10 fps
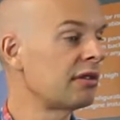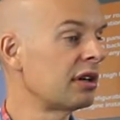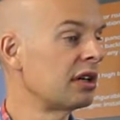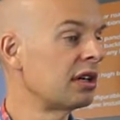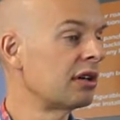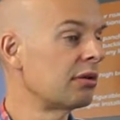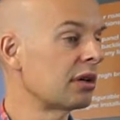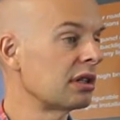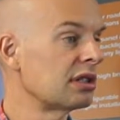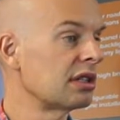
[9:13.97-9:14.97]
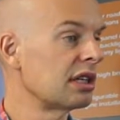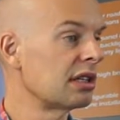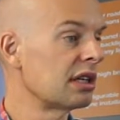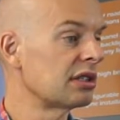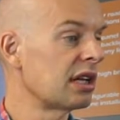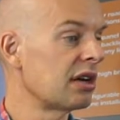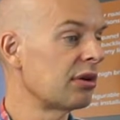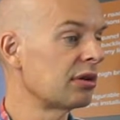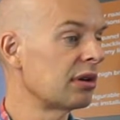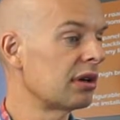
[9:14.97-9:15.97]
You can see there's data
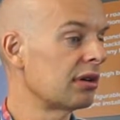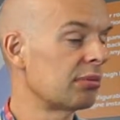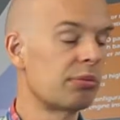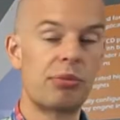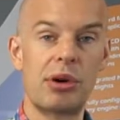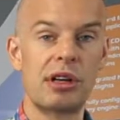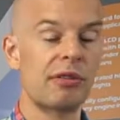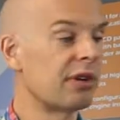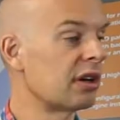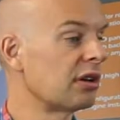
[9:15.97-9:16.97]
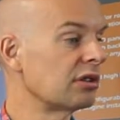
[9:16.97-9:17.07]
pre-configured